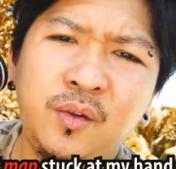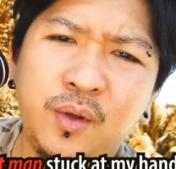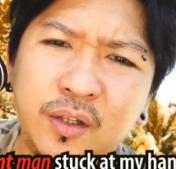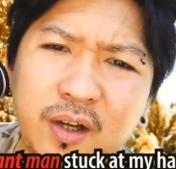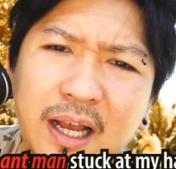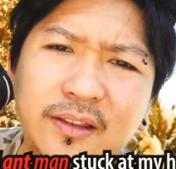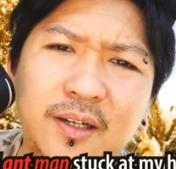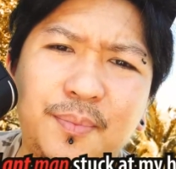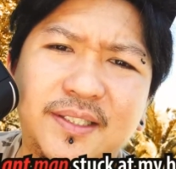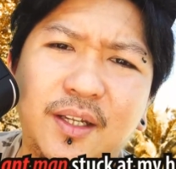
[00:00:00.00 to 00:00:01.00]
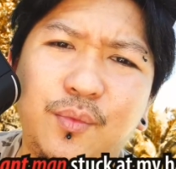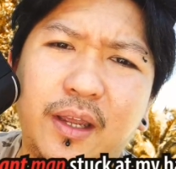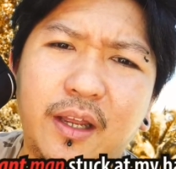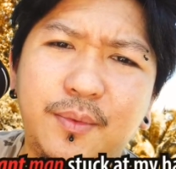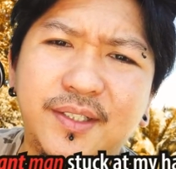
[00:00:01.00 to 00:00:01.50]
it will not 100%
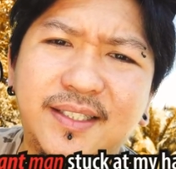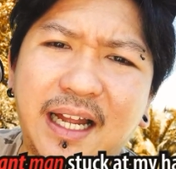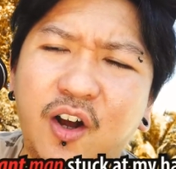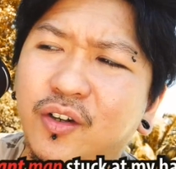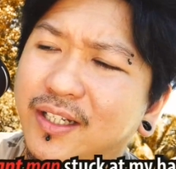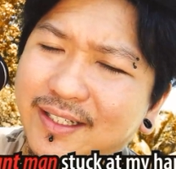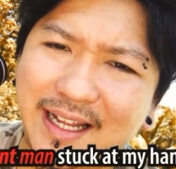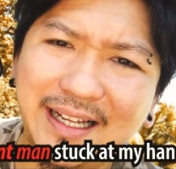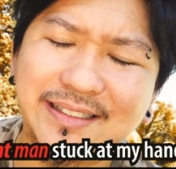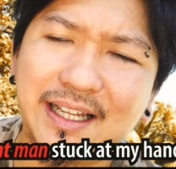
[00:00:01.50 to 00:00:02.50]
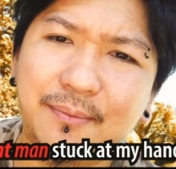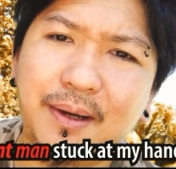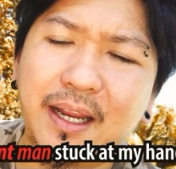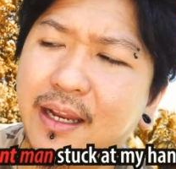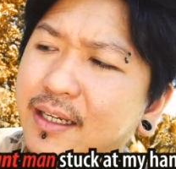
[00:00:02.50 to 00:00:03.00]
will help you suck all the dust lah
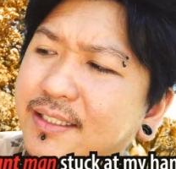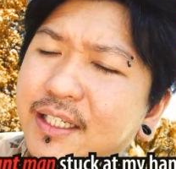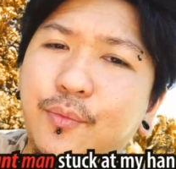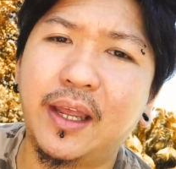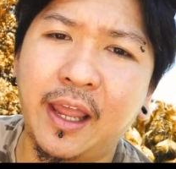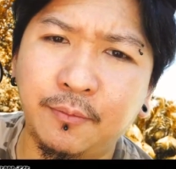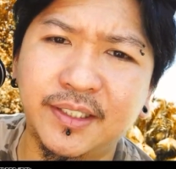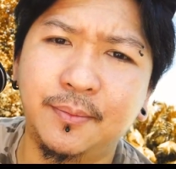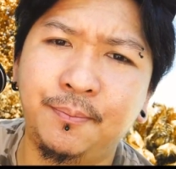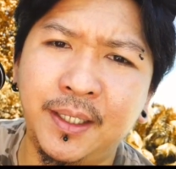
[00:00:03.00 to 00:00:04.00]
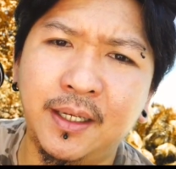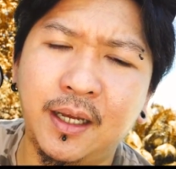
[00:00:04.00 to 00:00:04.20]
but at least it will helps a bit